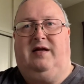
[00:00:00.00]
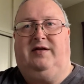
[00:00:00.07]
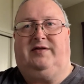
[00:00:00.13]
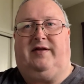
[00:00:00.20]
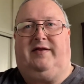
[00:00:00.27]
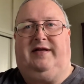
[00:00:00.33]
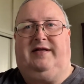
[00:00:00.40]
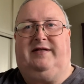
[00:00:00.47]

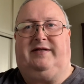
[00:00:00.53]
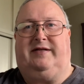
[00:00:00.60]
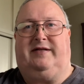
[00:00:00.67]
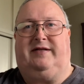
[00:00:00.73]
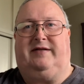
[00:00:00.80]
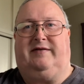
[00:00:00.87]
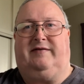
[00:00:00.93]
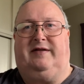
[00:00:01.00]
So there's
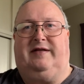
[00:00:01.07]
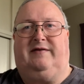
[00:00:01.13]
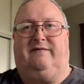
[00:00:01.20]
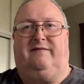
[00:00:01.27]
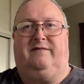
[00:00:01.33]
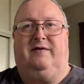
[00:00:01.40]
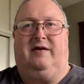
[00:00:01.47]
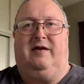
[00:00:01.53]

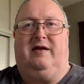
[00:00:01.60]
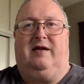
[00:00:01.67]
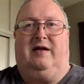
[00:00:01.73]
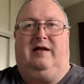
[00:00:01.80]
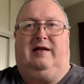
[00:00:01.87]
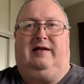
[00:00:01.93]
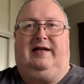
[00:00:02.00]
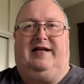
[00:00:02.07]

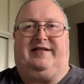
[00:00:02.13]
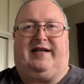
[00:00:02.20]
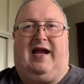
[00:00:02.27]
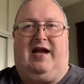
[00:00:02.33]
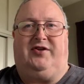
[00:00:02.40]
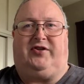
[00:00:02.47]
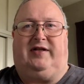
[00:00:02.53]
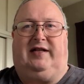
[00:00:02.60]
less
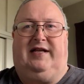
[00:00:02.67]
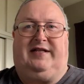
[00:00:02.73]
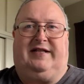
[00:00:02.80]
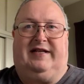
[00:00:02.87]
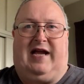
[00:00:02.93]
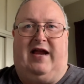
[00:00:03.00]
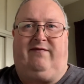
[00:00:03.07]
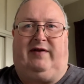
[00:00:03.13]
action, less
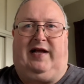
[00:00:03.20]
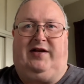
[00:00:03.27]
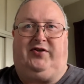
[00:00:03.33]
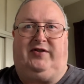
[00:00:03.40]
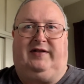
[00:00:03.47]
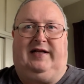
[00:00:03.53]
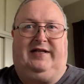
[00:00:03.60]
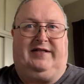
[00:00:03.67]

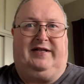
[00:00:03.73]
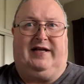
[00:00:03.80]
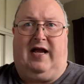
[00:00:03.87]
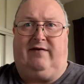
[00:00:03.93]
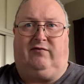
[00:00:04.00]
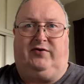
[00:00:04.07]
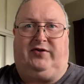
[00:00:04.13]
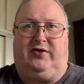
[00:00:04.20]

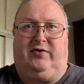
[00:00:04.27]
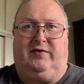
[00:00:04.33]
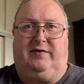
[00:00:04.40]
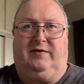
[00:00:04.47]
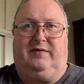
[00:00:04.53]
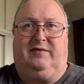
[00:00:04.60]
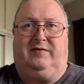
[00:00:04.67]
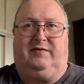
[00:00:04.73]
naval
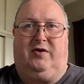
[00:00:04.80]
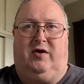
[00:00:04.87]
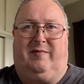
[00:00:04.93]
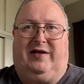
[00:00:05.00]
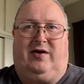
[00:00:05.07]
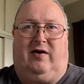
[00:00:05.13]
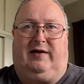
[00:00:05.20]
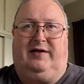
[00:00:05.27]

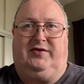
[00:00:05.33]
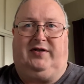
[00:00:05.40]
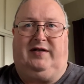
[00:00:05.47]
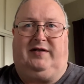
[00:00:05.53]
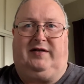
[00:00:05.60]
terminology